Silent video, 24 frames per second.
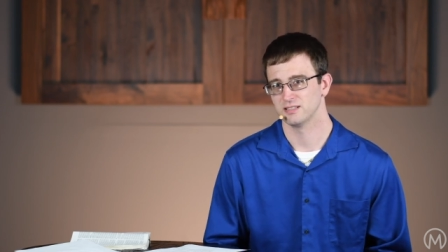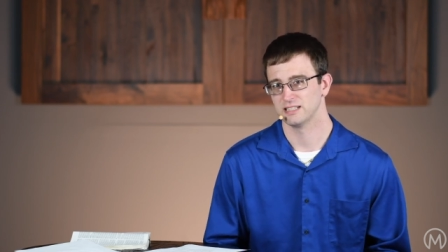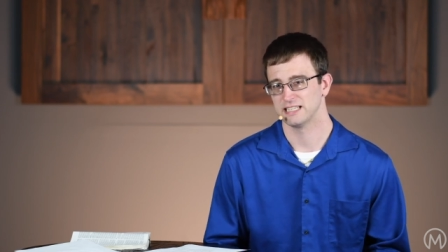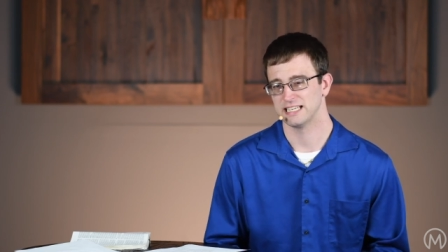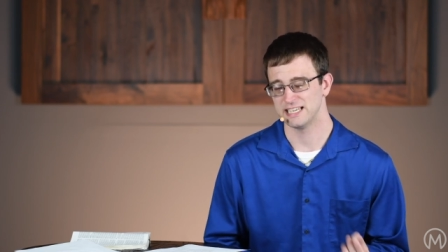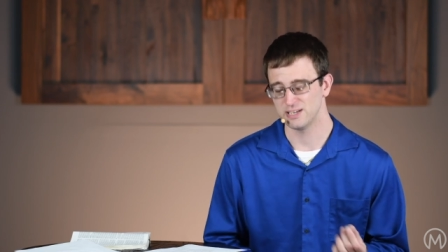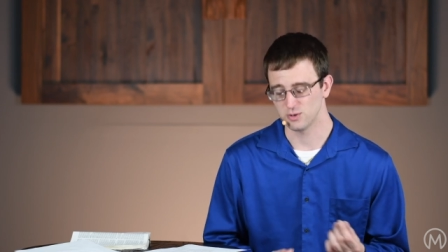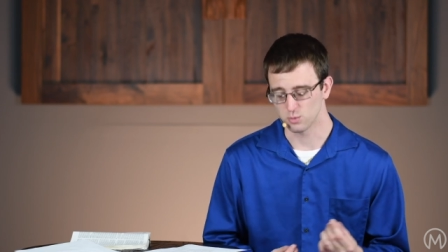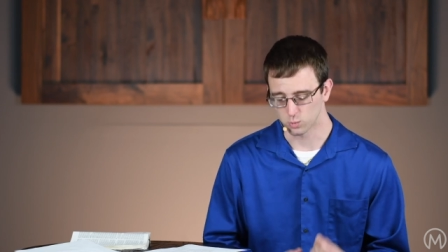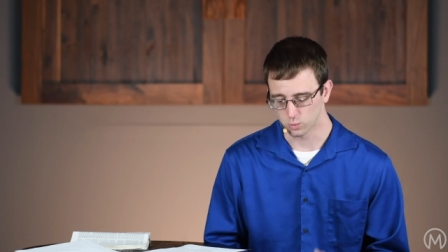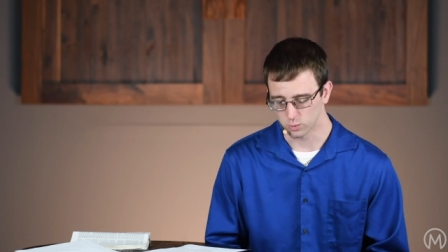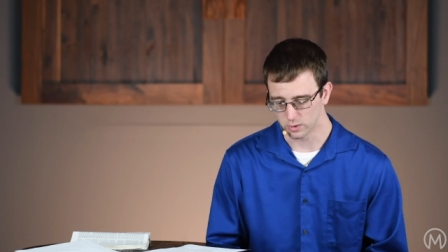
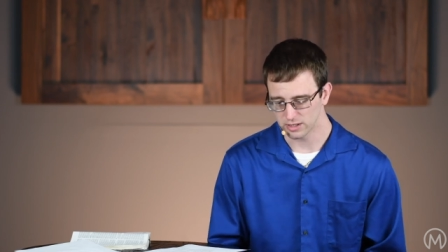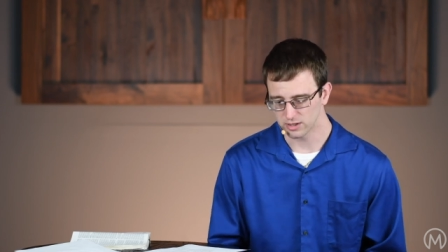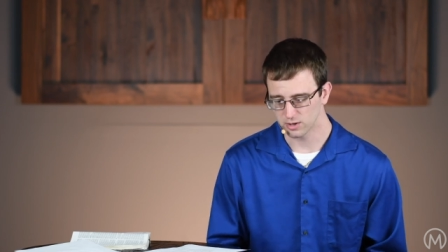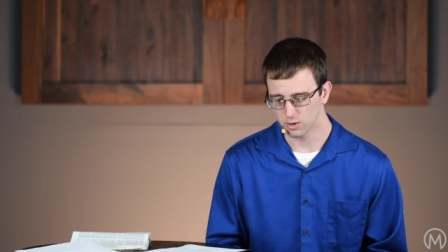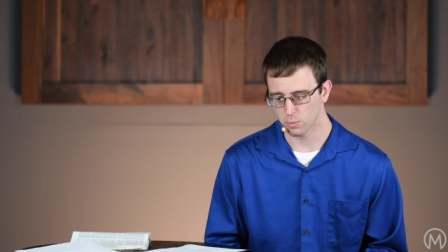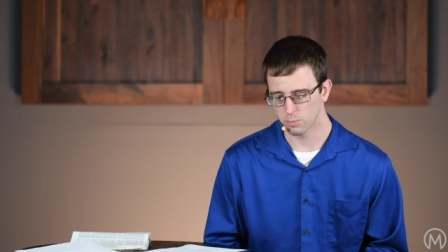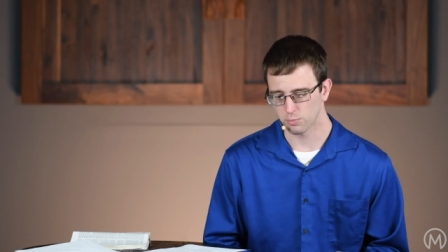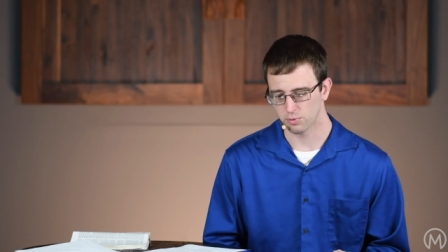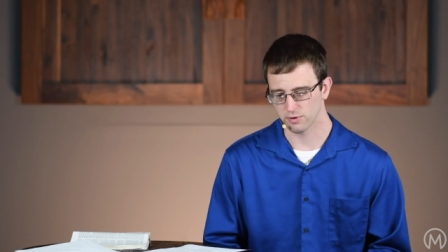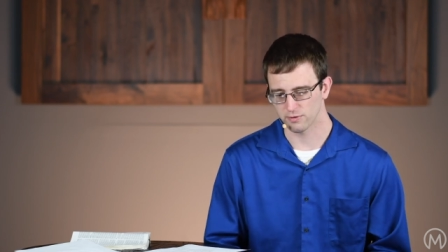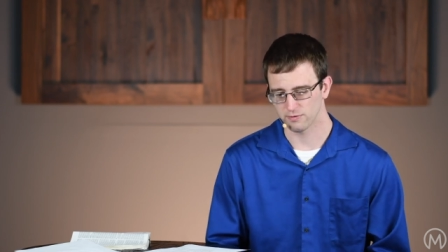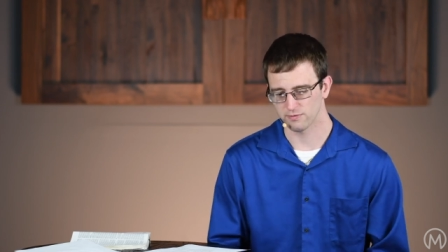He
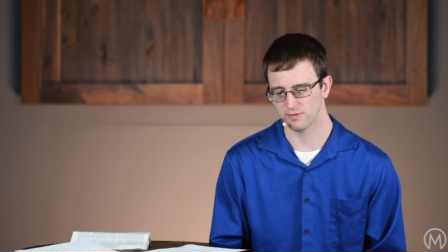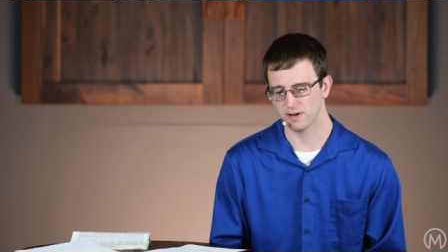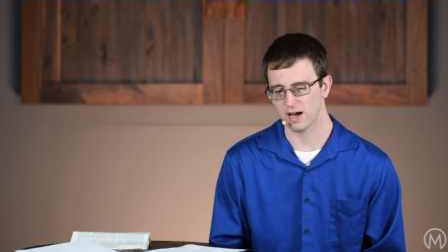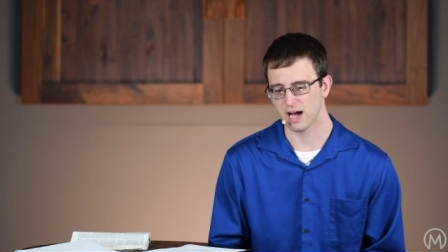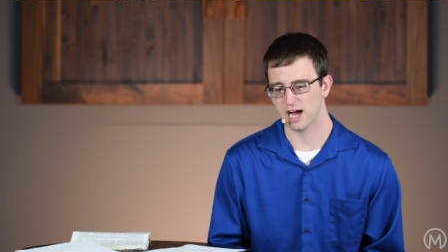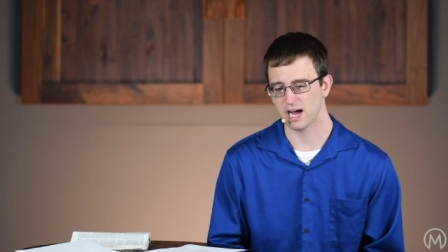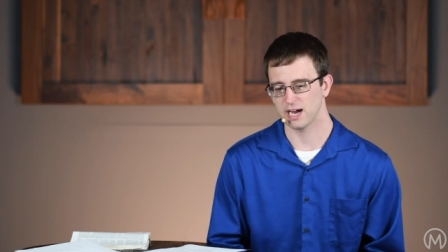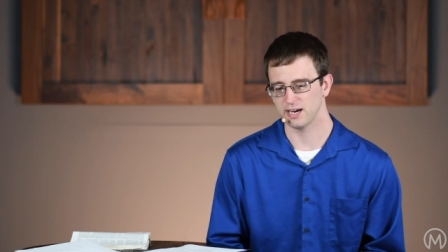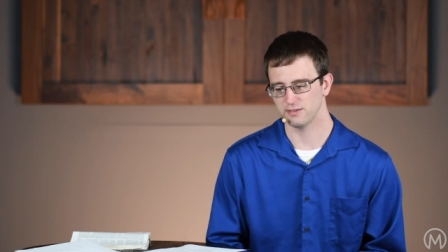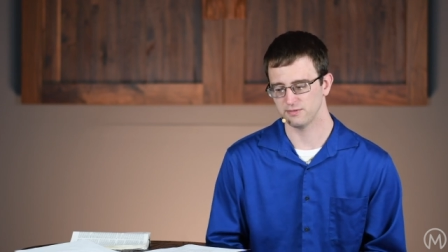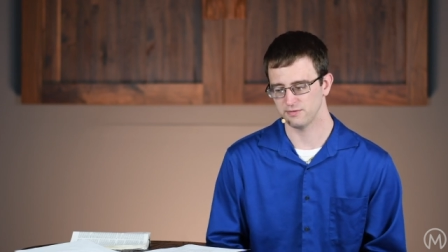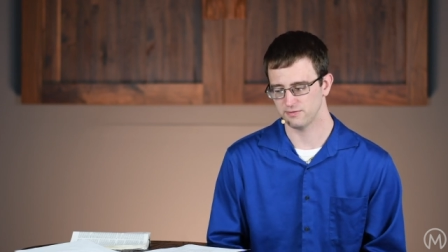will
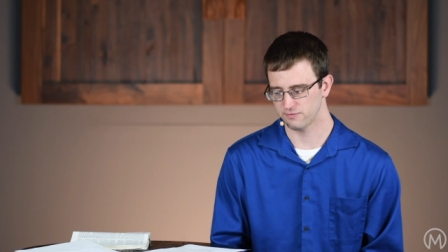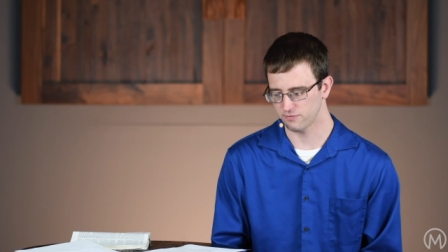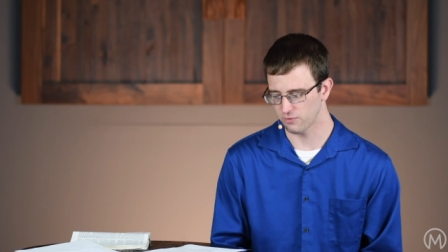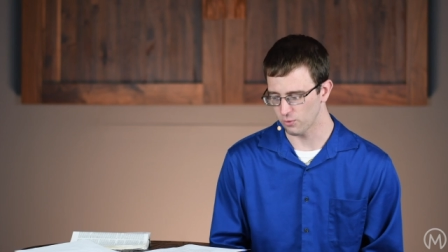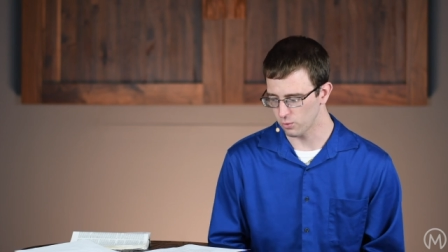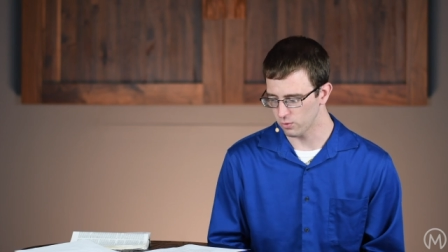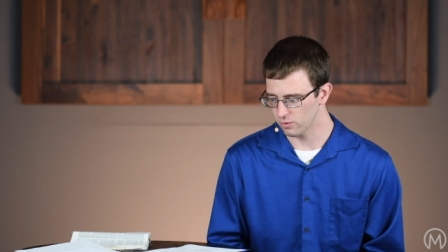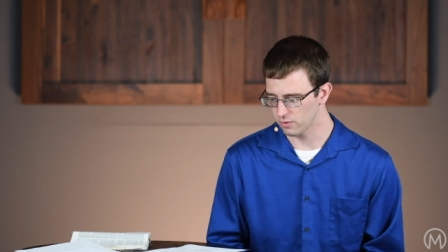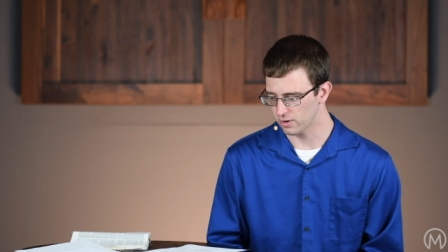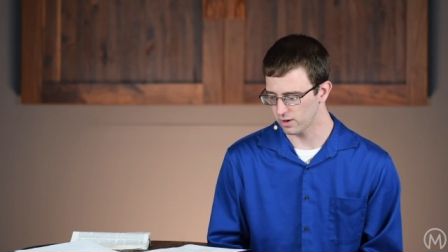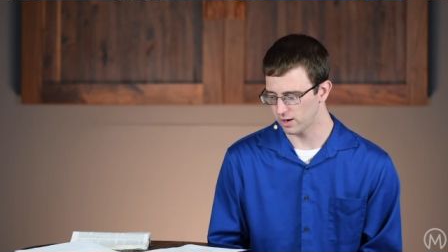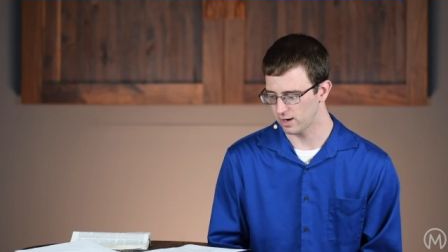provide
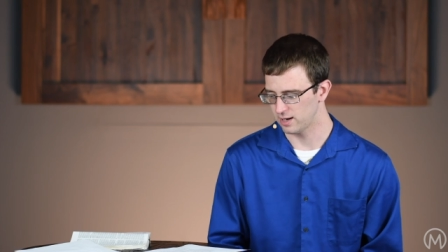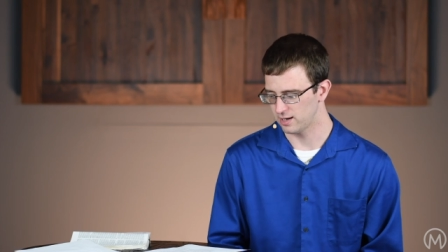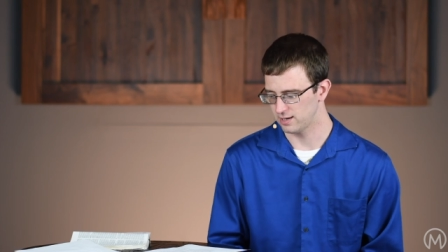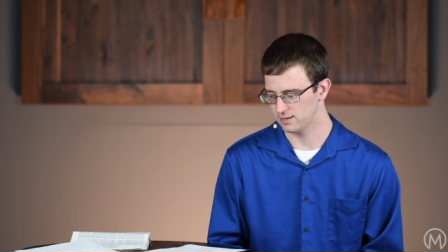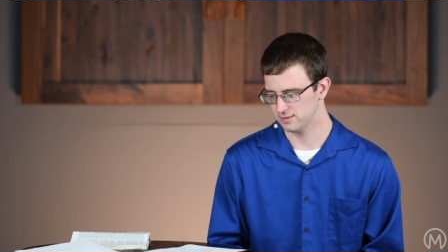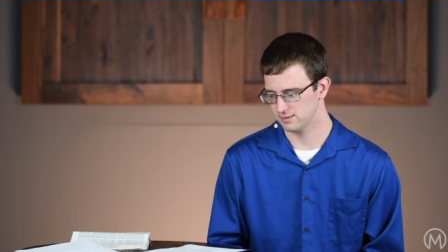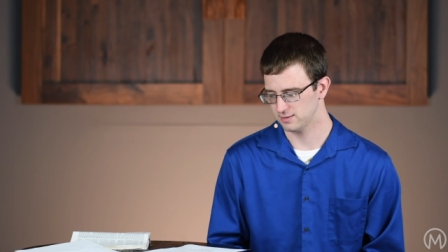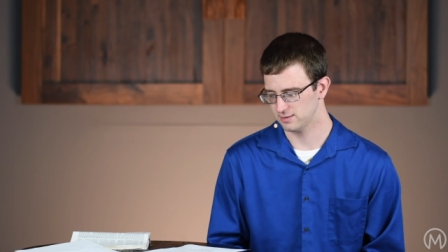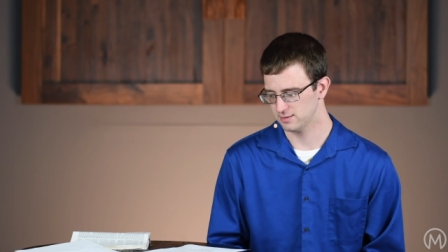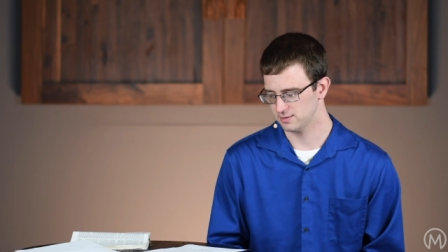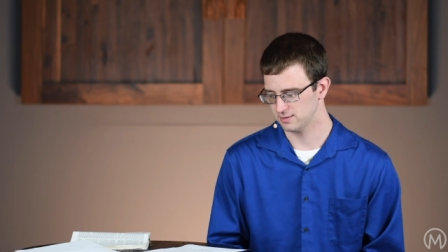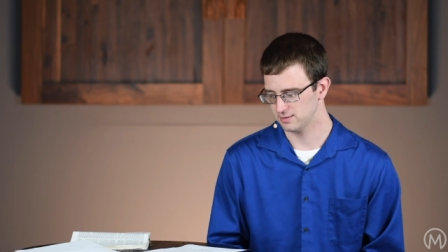for
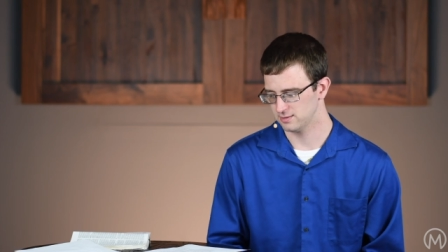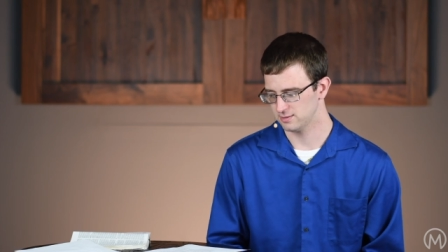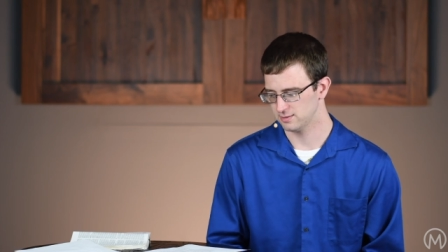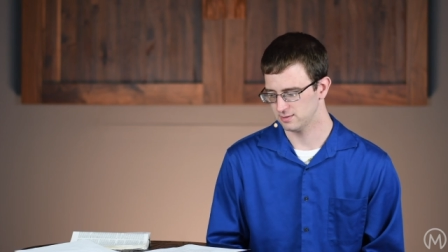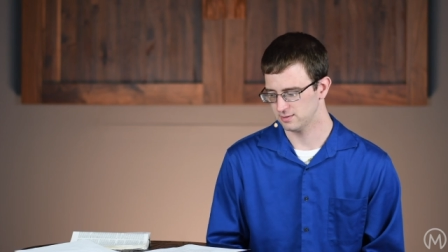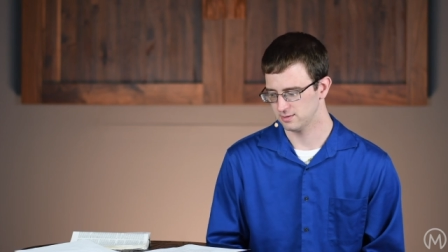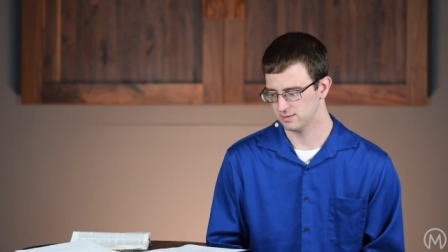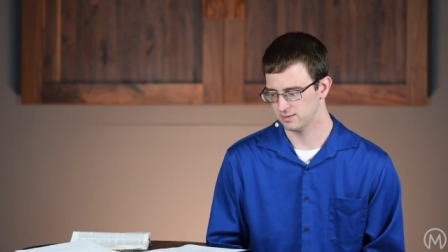us,